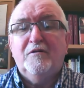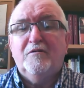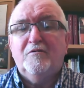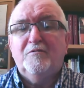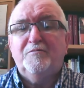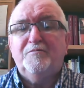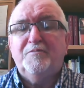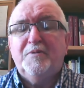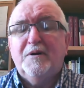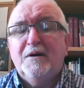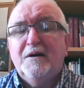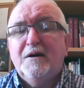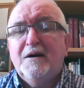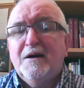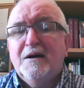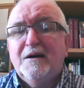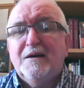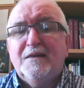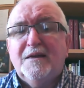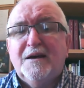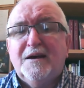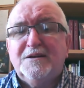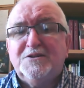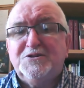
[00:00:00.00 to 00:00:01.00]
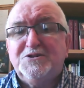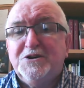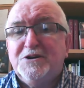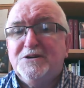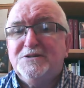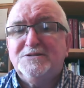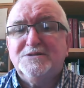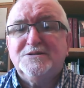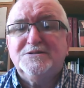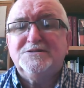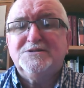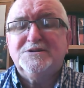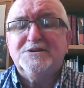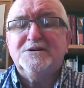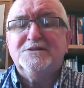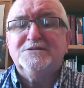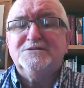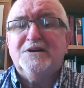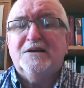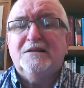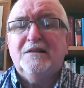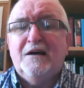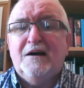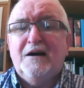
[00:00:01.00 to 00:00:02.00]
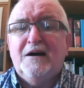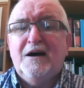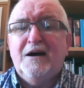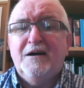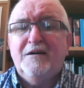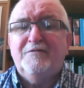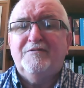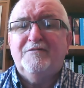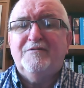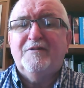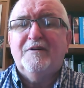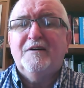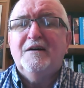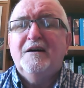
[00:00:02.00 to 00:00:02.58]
hope that Jesus is alive